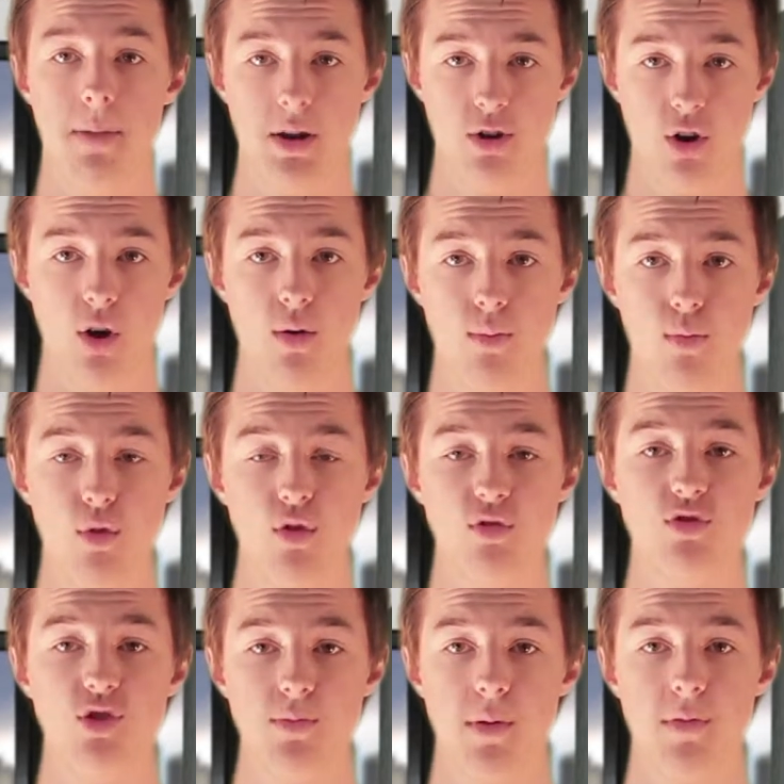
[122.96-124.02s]
but don't move
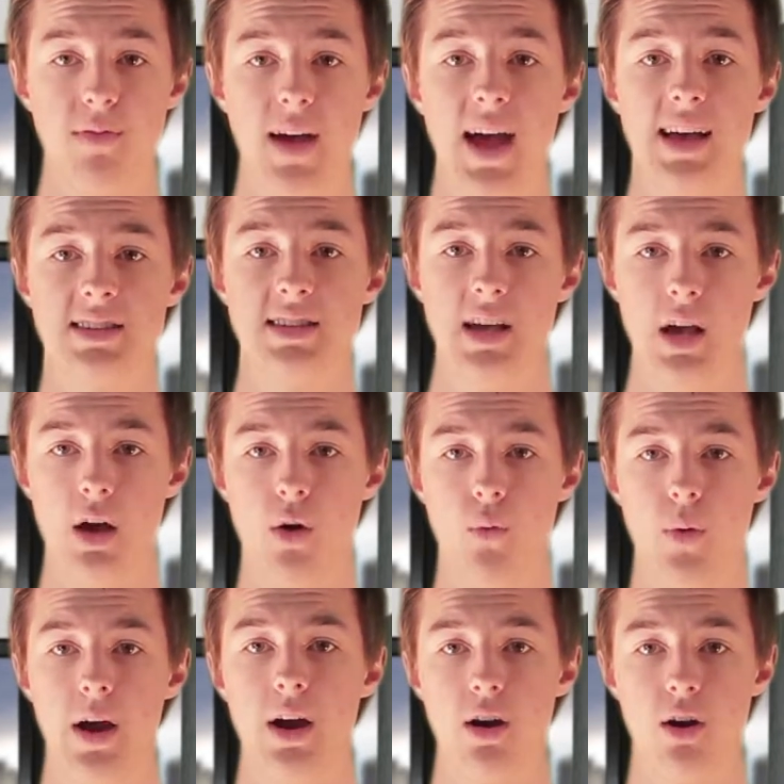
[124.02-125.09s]
super fast.
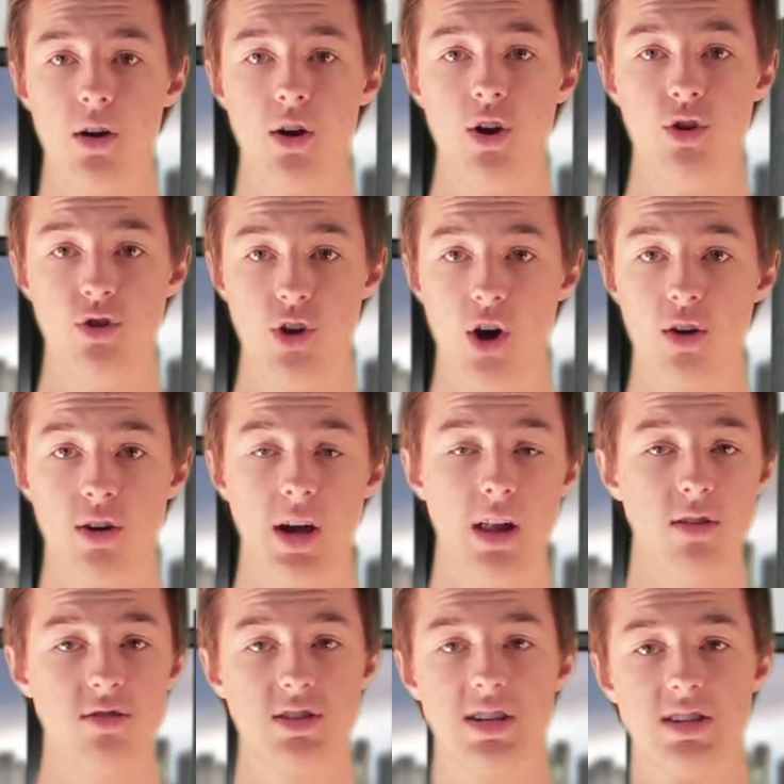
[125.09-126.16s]
Wear dark
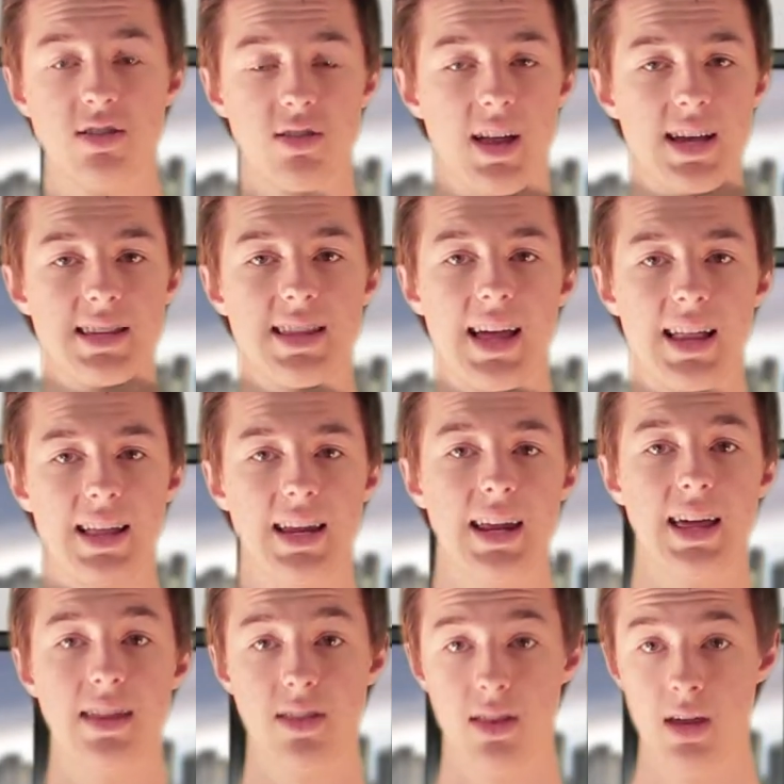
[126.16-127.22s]
colors because they're less likely to
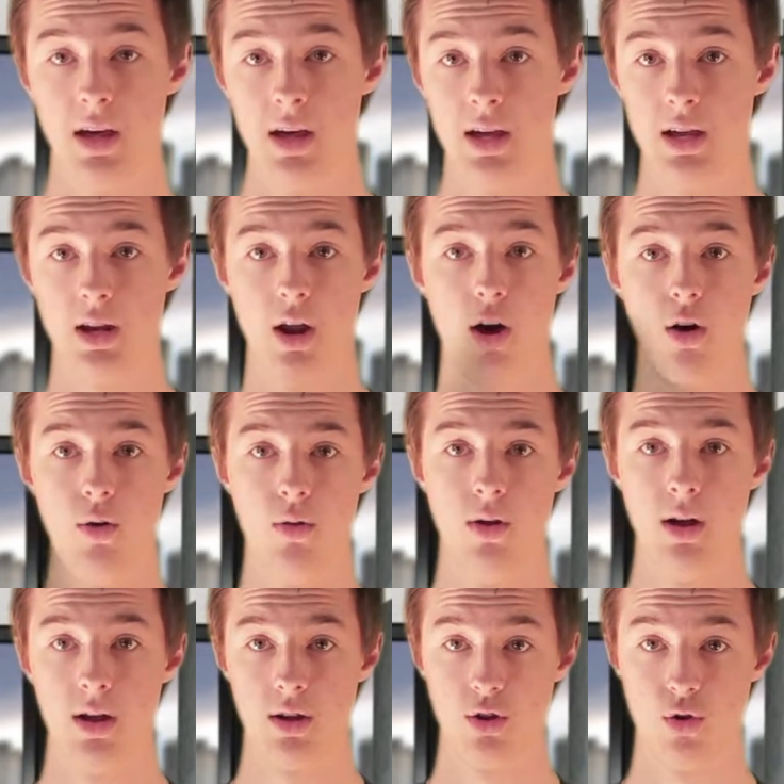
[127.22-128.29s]
get,
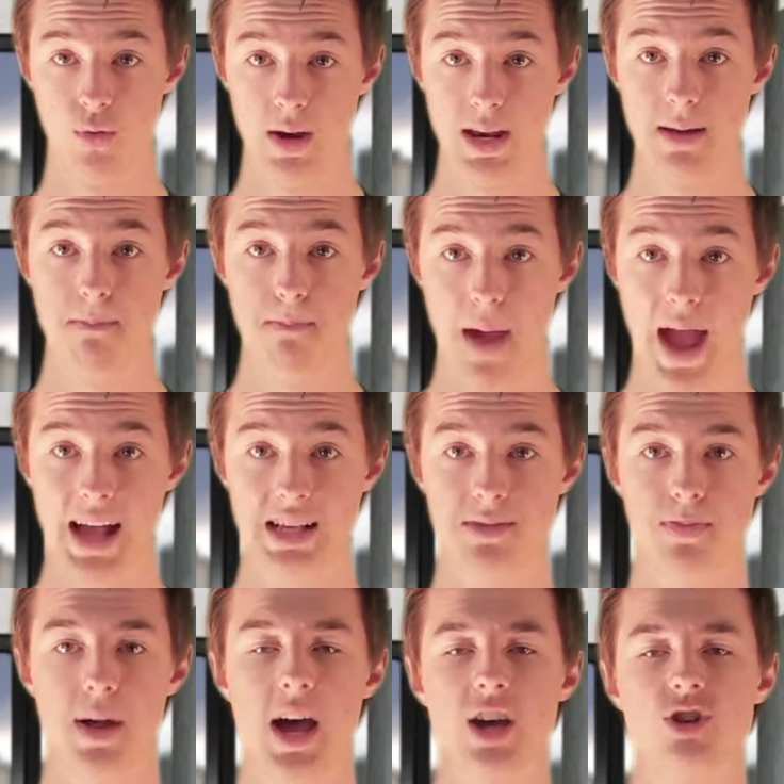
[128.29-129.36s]
green
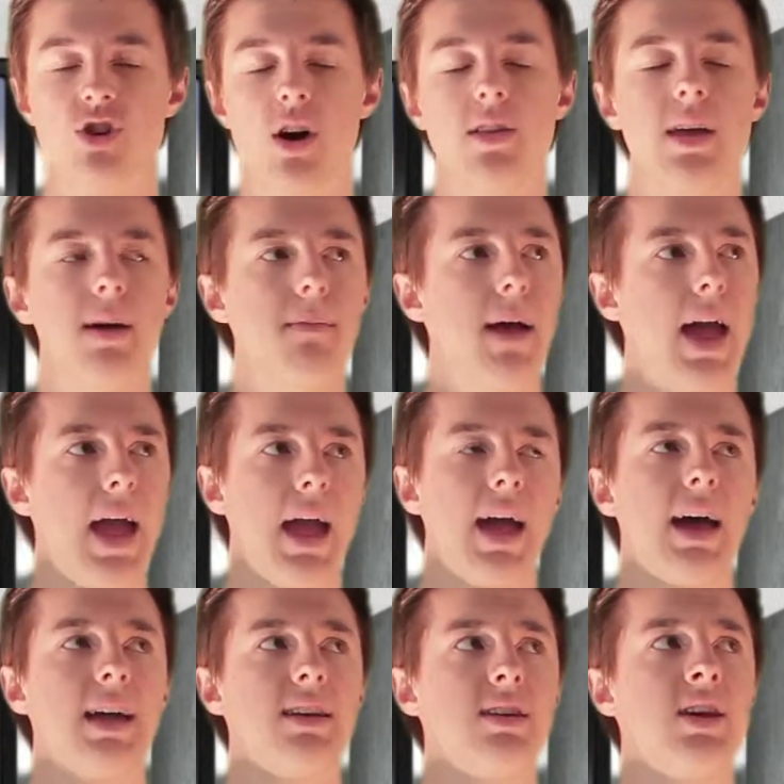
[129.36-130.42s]
backsplash on them.
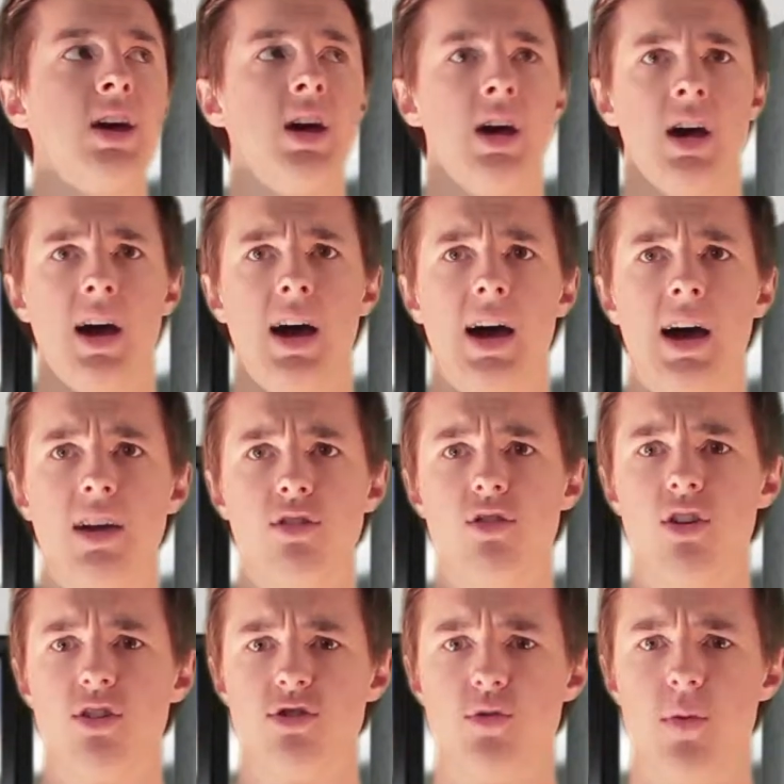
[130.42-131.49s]
And you
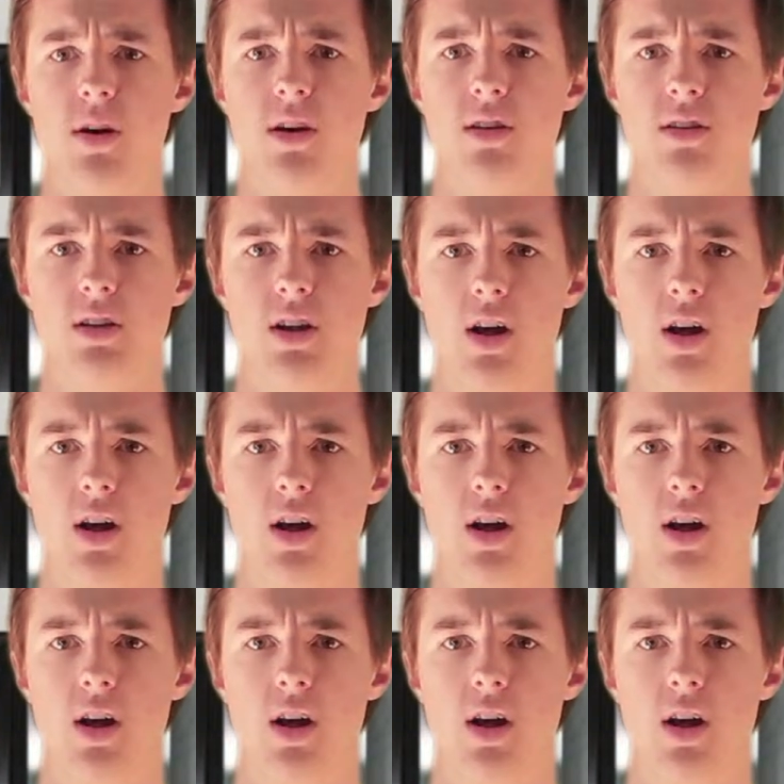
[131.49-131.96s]
could also wear,